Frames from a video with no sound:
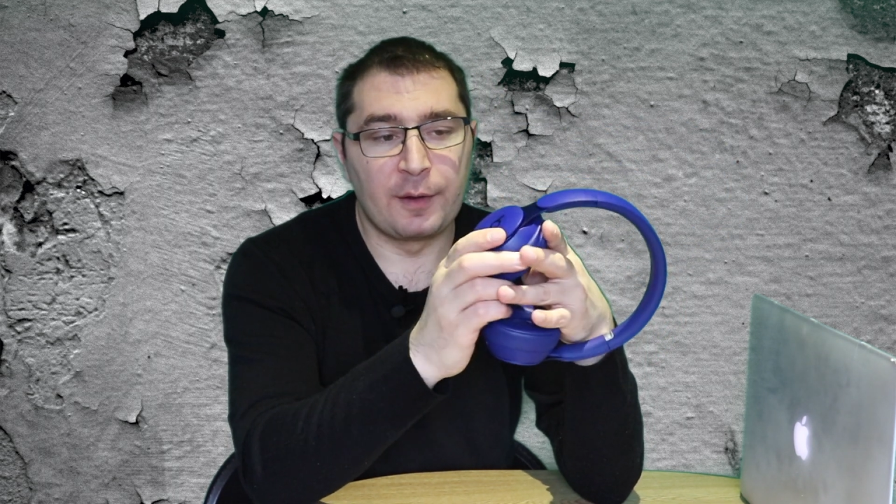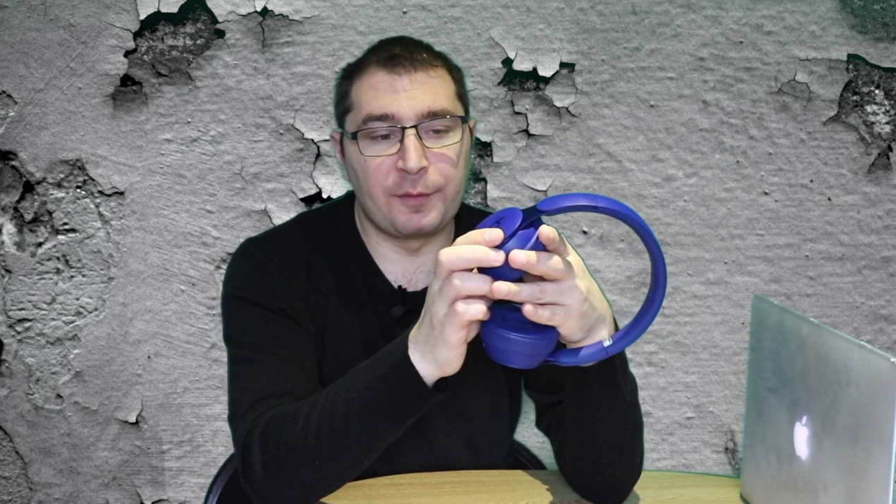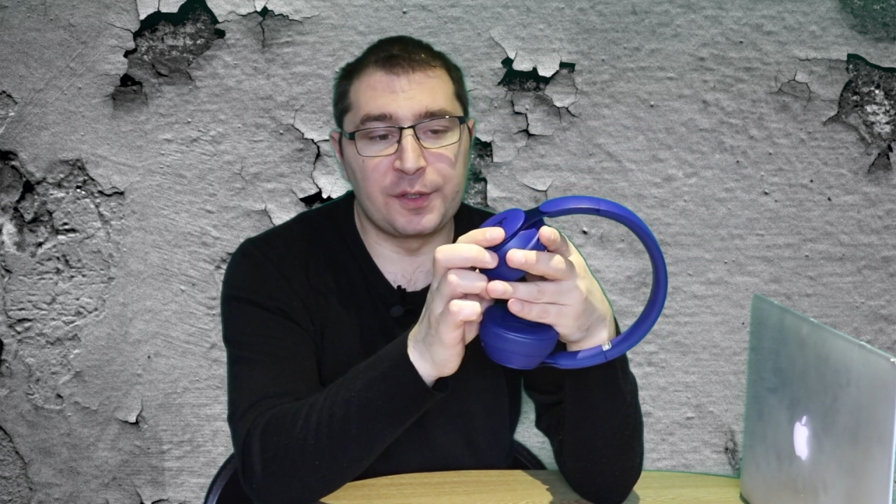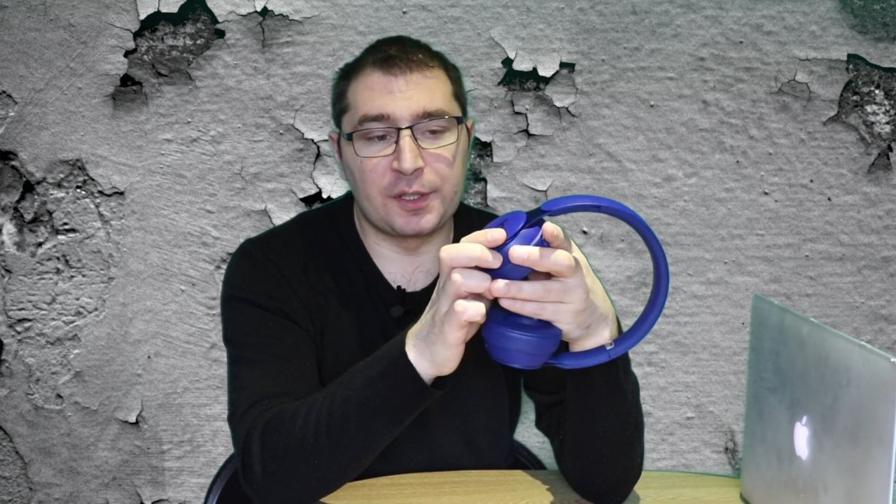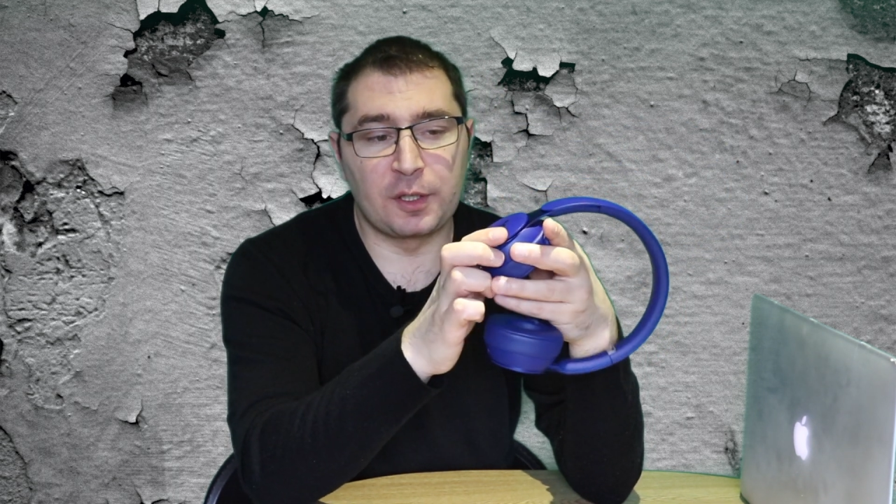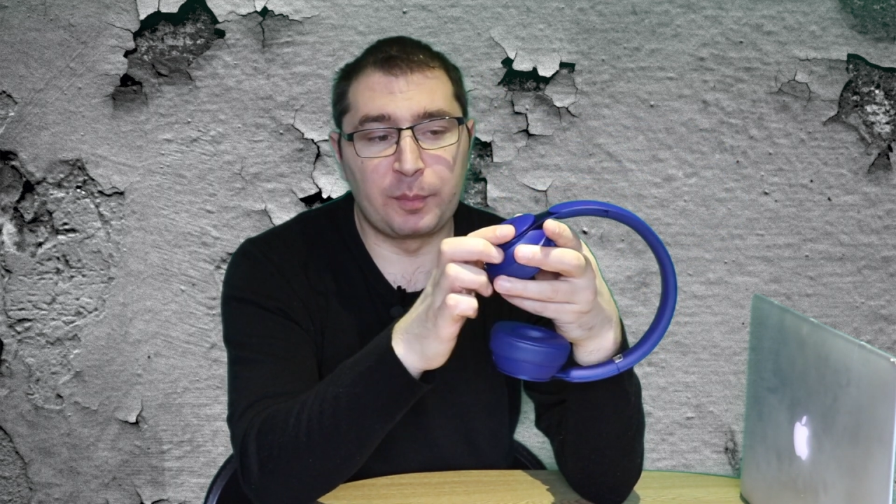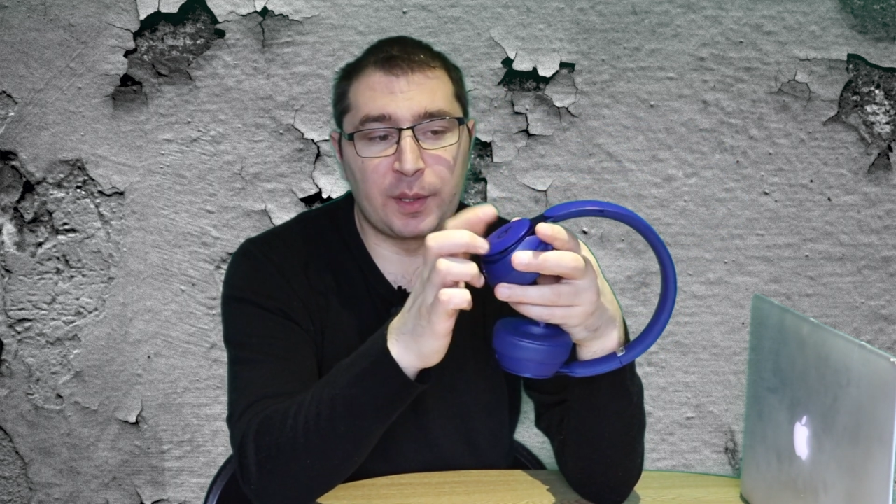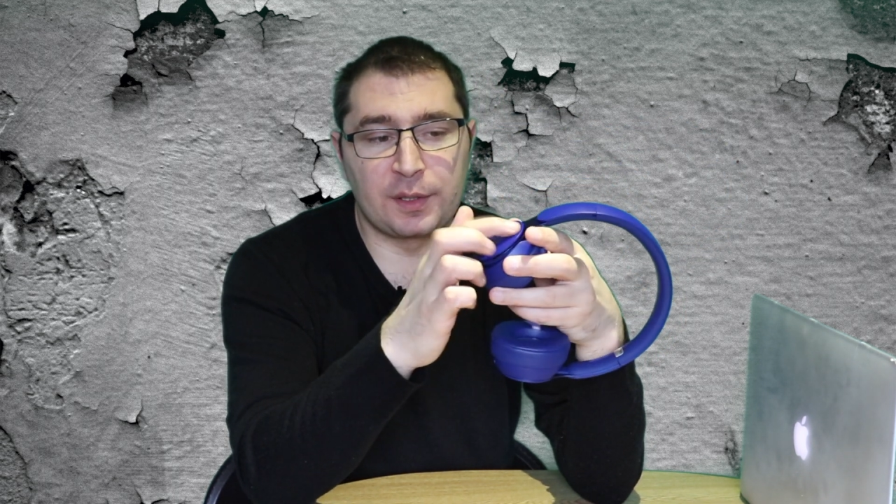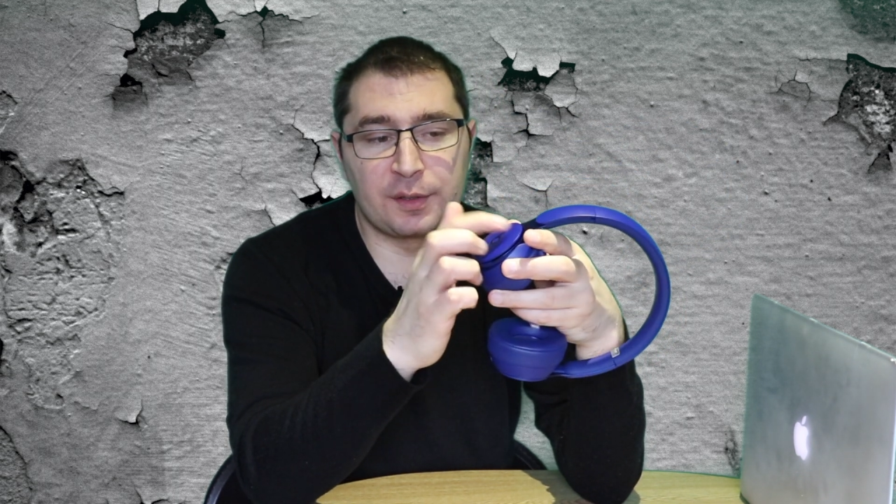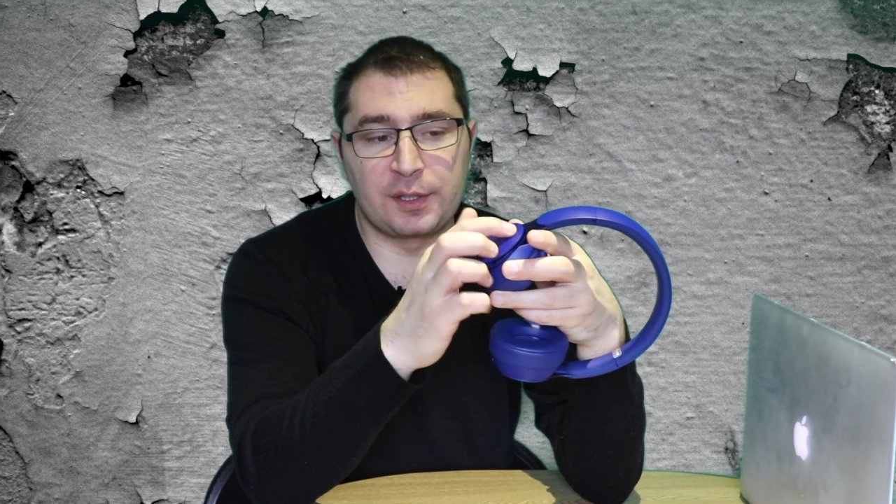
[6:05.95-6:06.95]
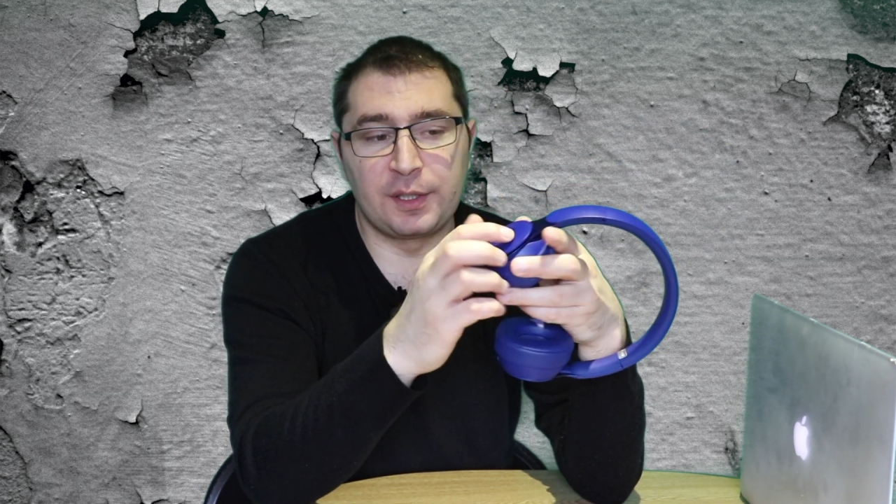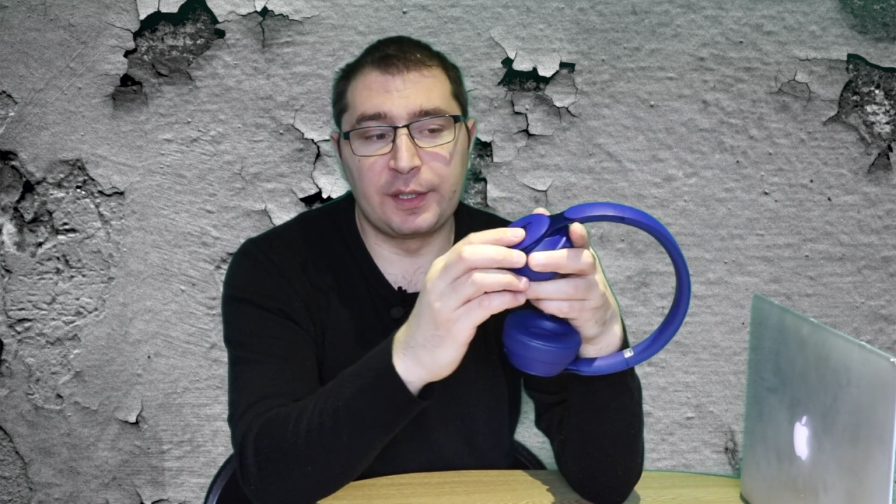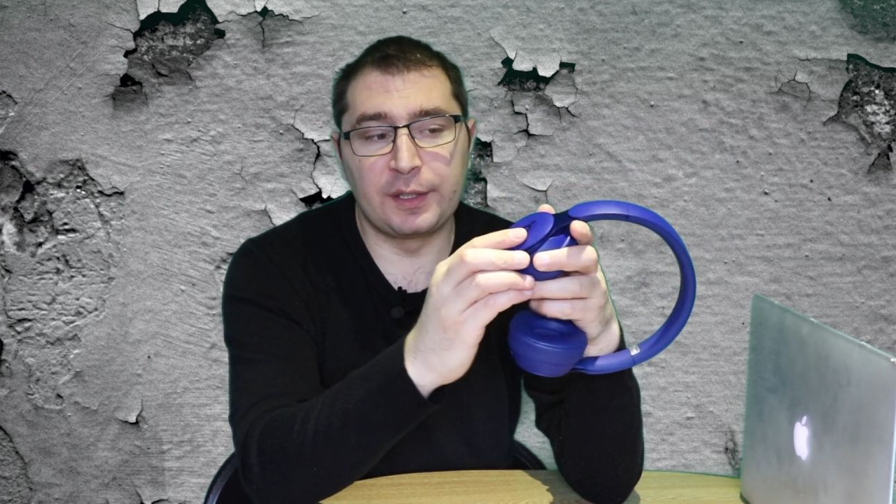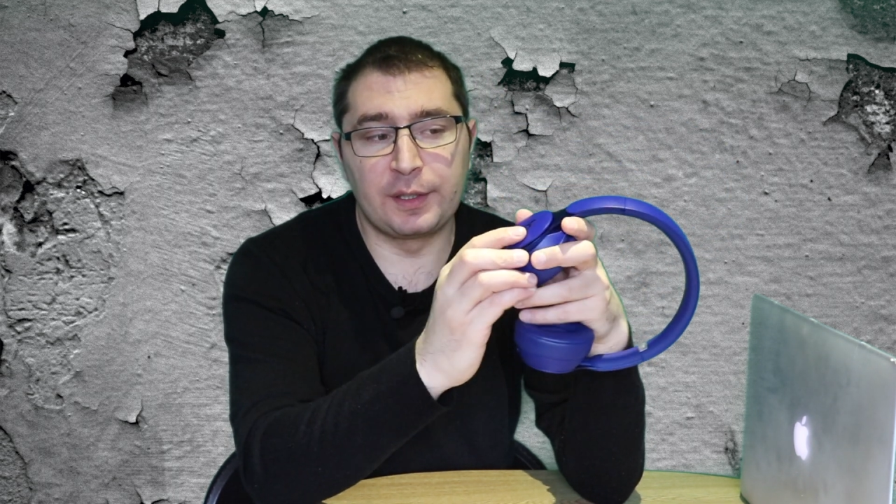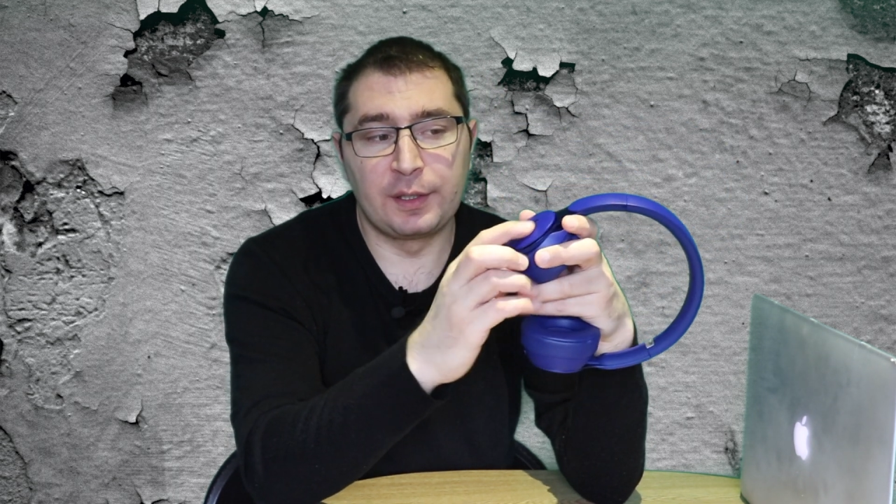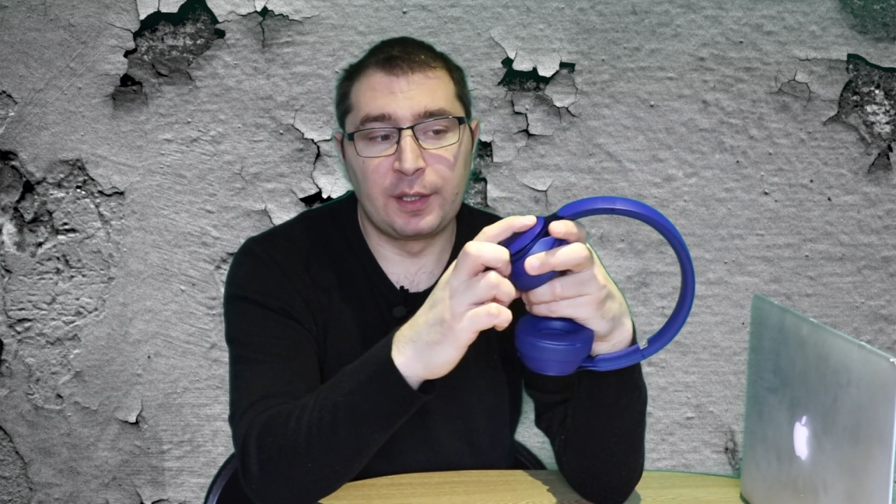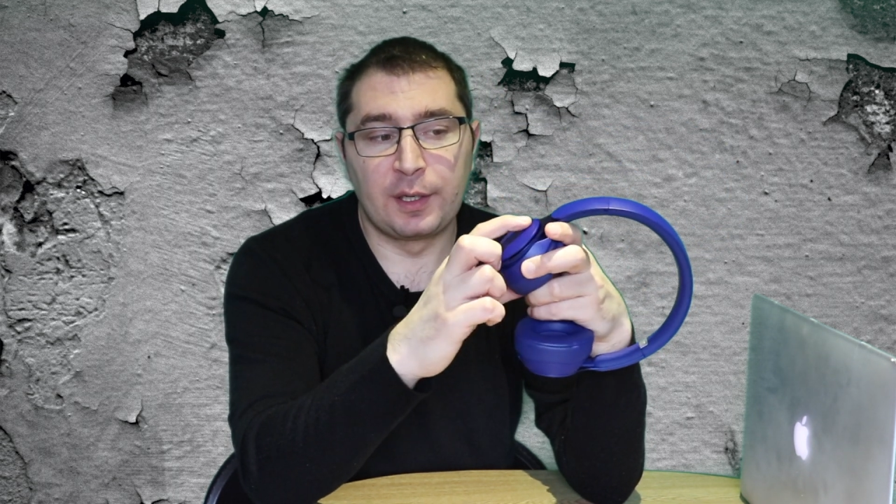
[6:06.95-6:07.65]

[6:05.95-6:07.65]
physical buttons here,